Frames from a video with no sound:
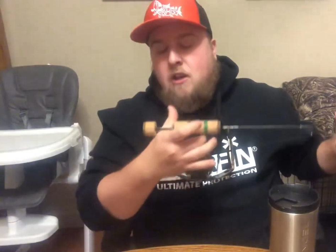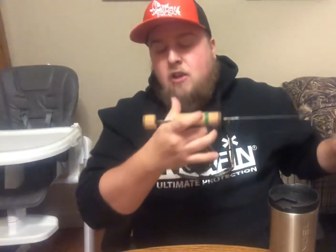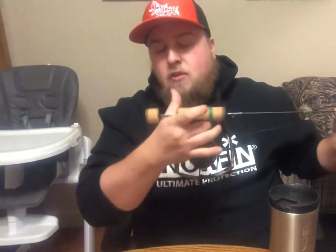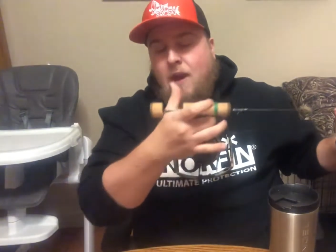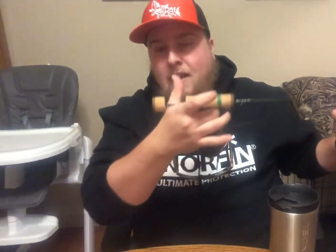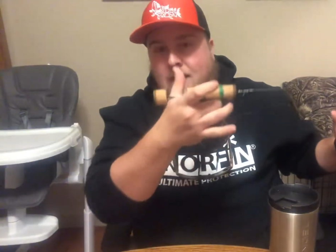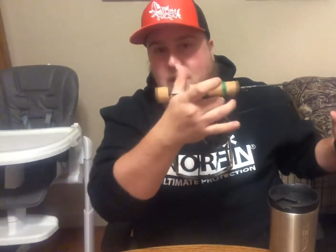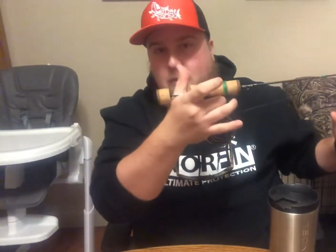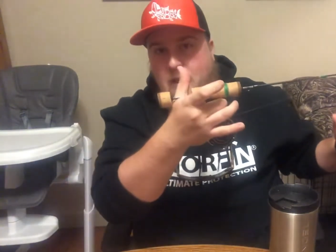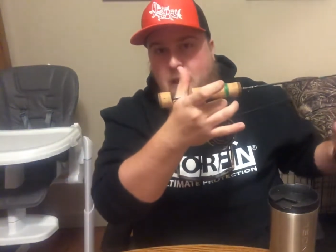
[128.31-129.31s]
So I like
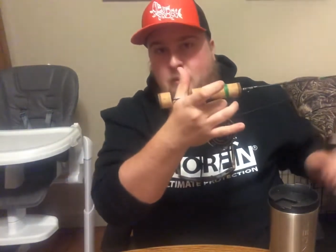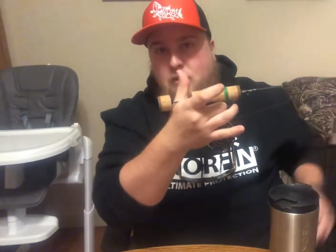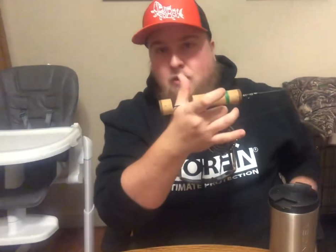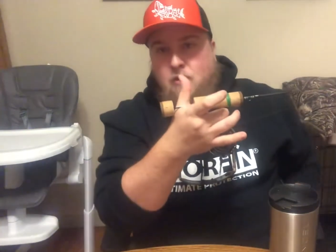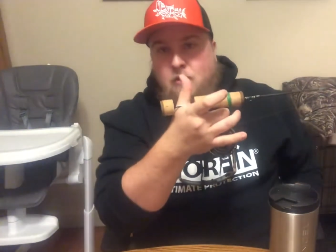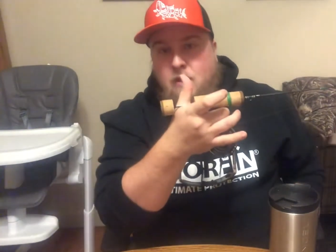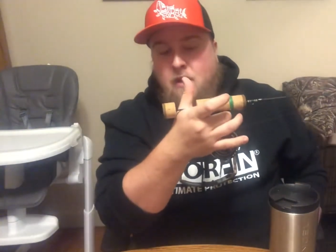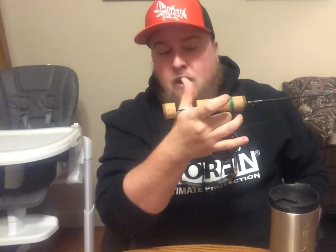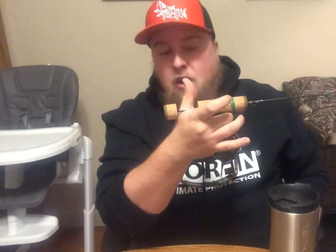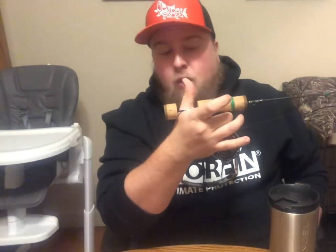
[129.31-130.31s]
to be able to
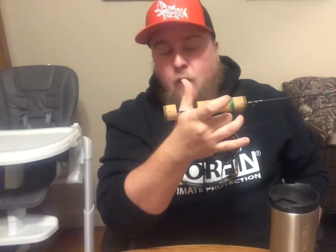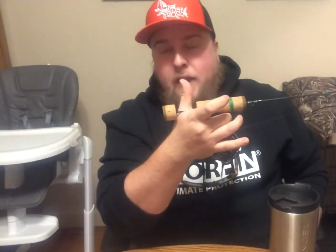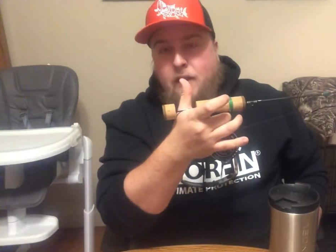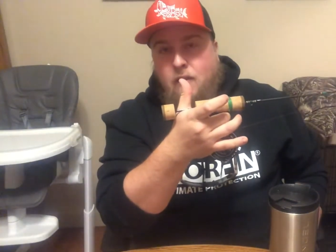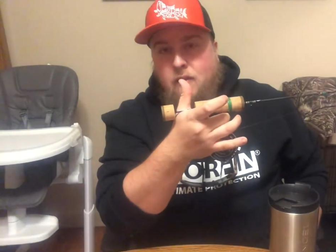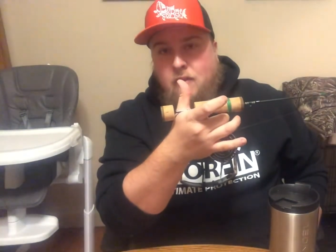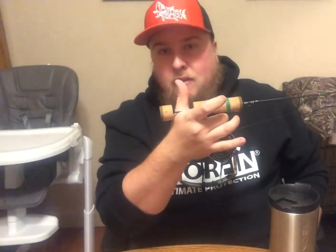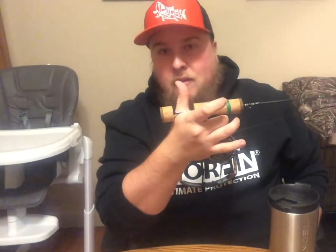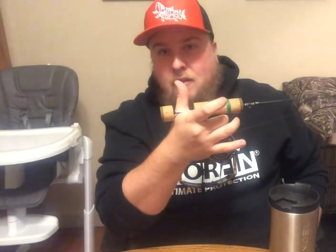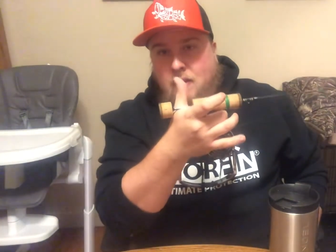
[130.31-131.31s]
cradle
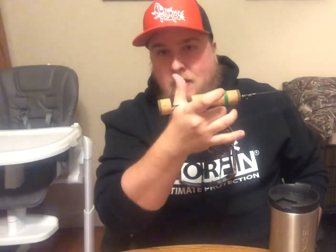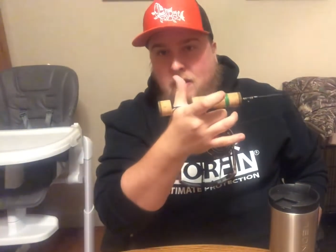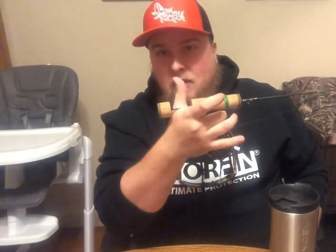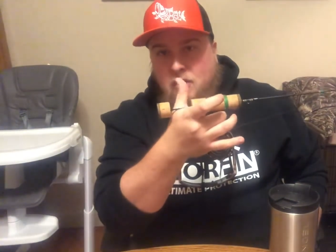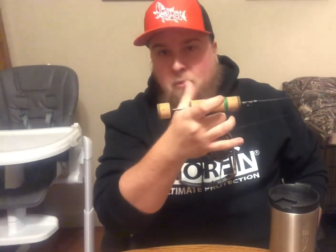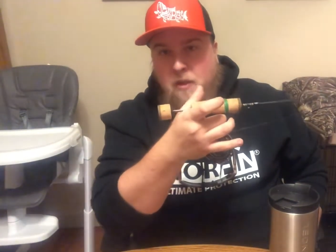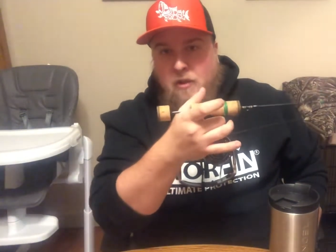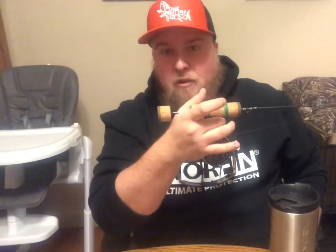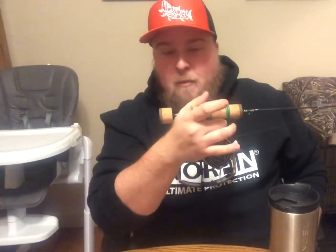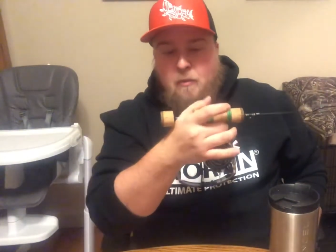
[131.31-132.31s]
the split
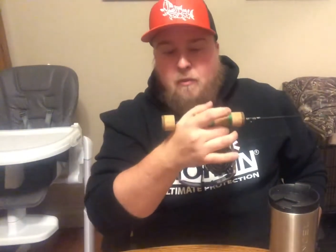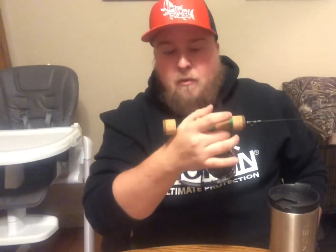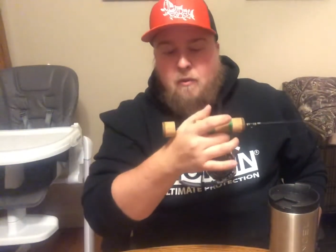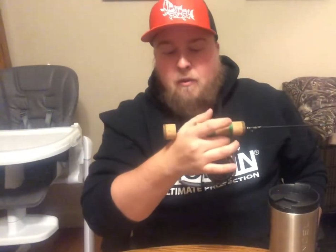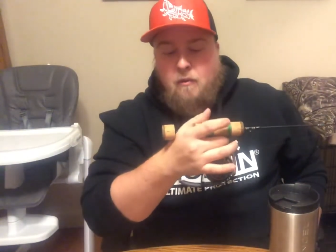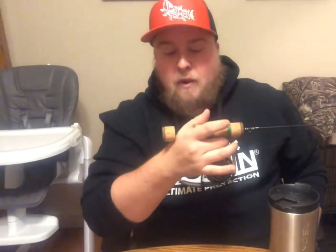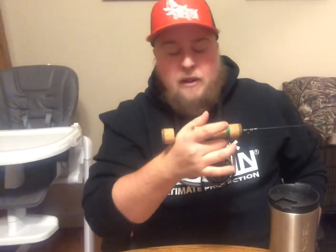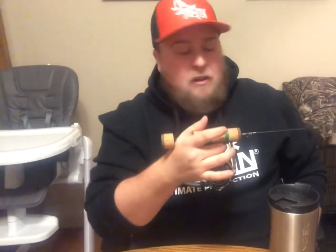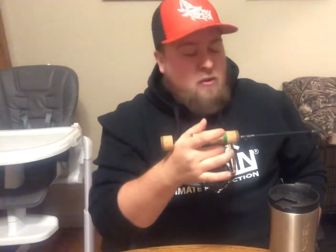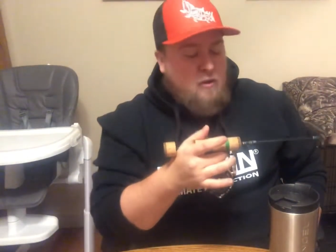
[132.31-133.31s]
grip right
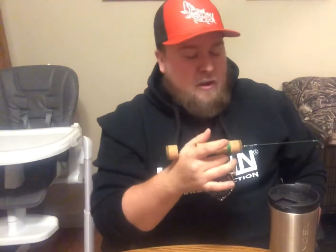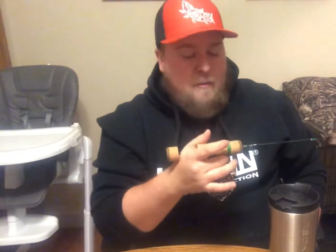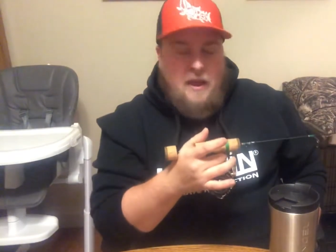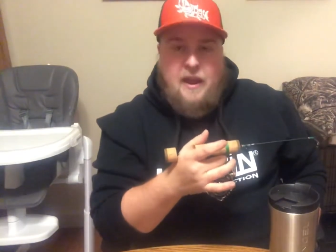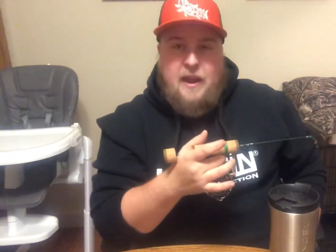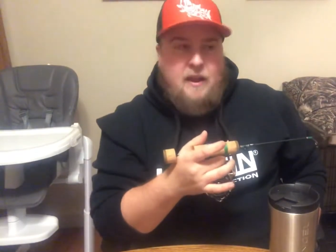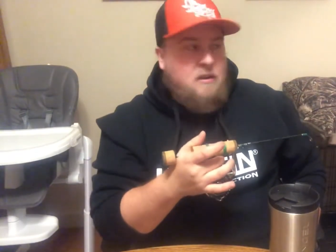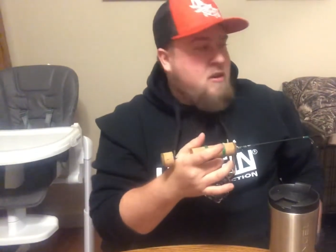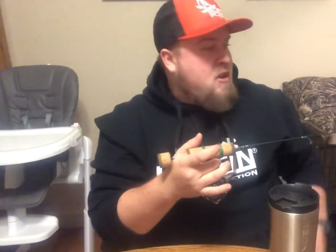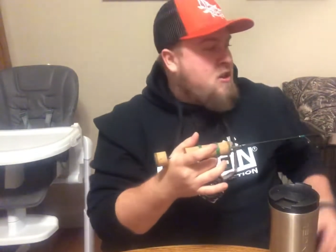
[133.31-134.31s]
in the crook of my hand,
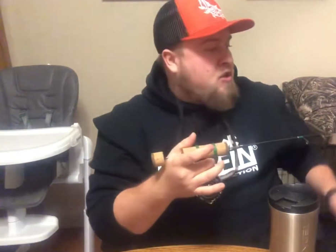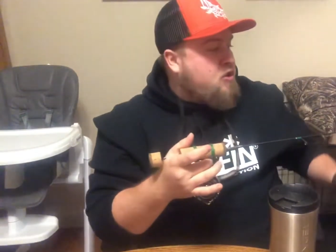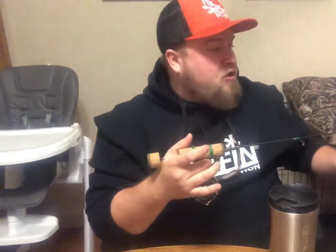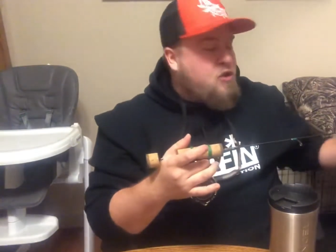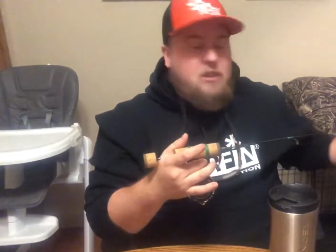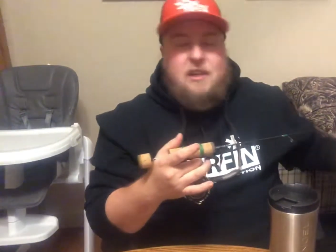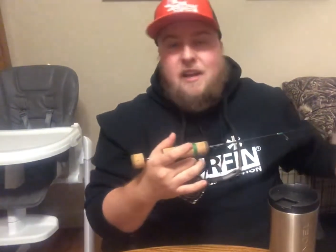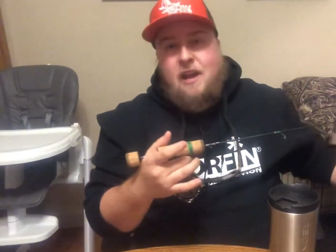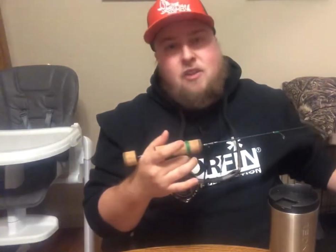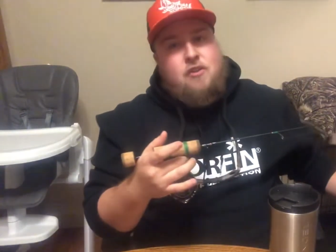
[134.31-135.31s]
so you just get
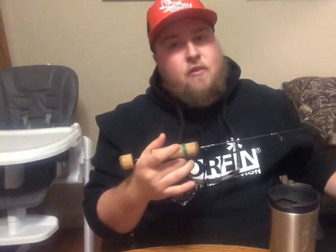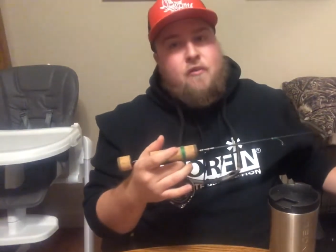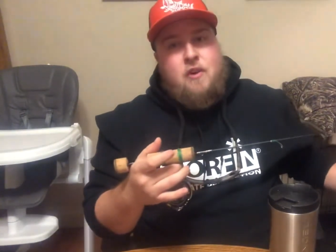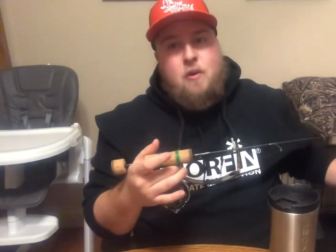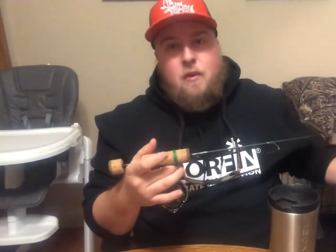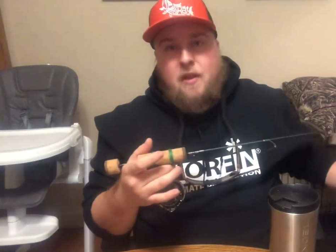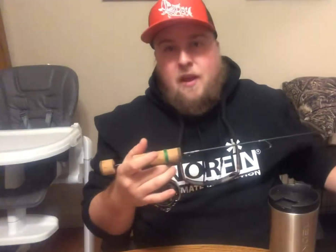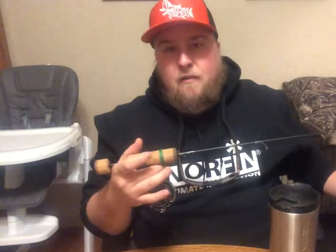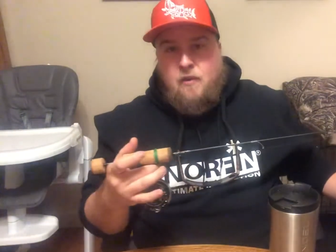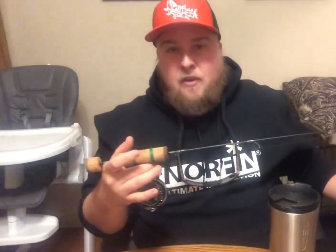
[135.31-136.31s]
extra feel with
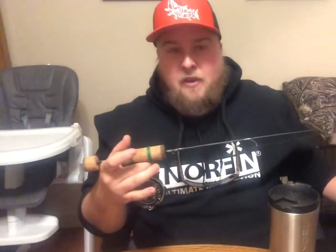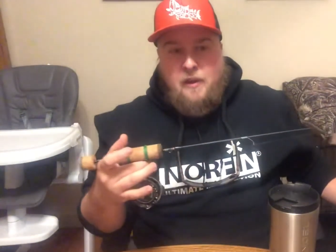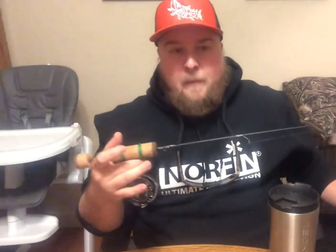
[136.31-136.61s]
everything.